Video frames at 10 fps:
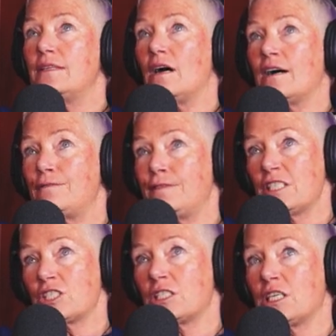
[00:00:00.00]
I
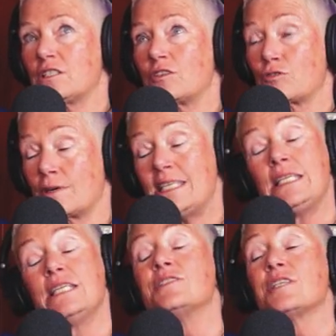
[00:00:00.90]
finished it three
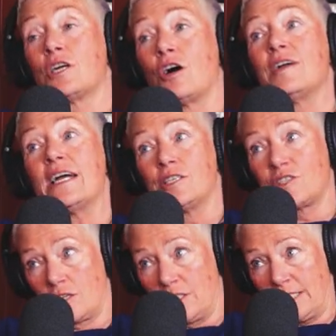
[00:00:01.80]
years ago and it's
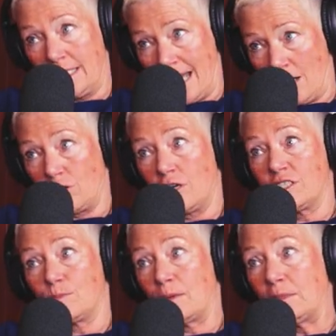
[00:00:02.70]
only now going
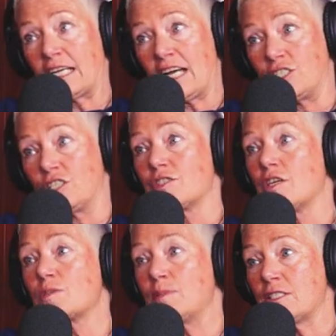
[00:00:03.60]
to publication. So
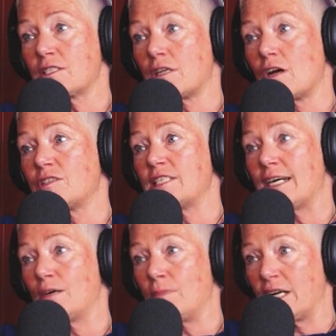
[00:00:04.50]
it's been slowed
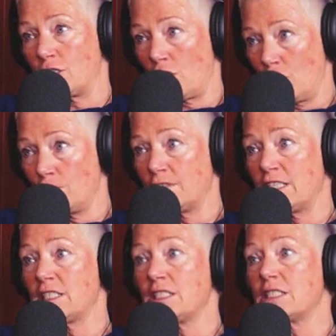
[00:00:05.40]
down by
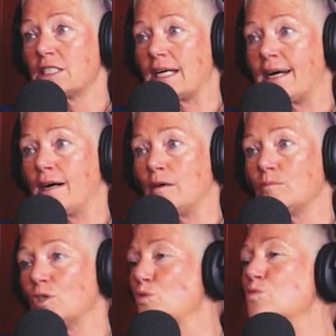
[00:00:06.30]
COVID. Um,
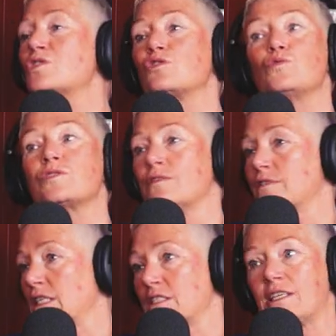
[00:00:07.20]
all sorts of
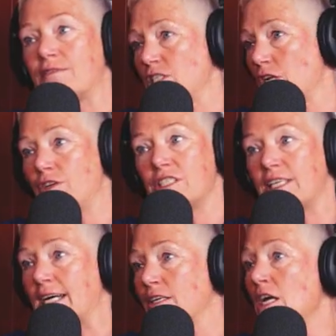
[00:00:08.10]
things yeah, have slowed it
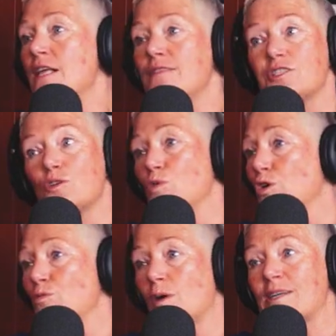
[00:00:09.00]
course, down. There's course. a
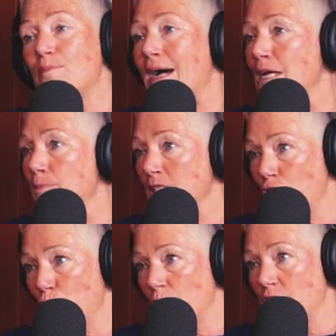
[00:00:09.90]
worldwide paper
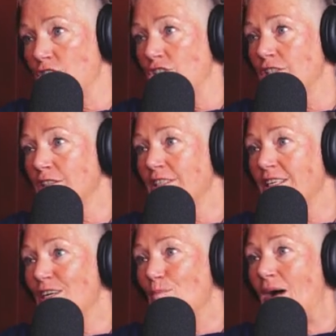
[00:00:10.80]
shortage,
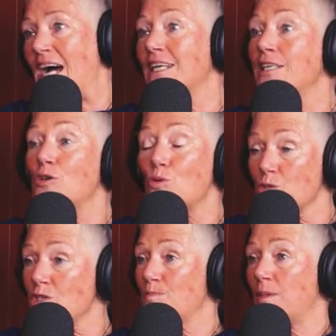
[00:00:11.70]
partly
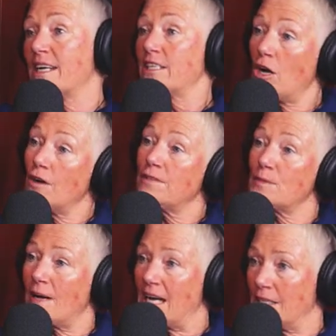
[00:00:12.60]
caused by COVID,
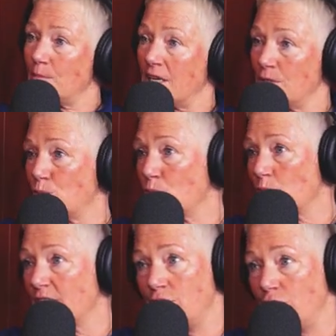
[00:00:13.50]
partly by the
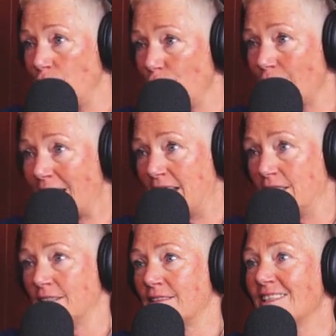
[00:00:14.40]
war in Ukraine.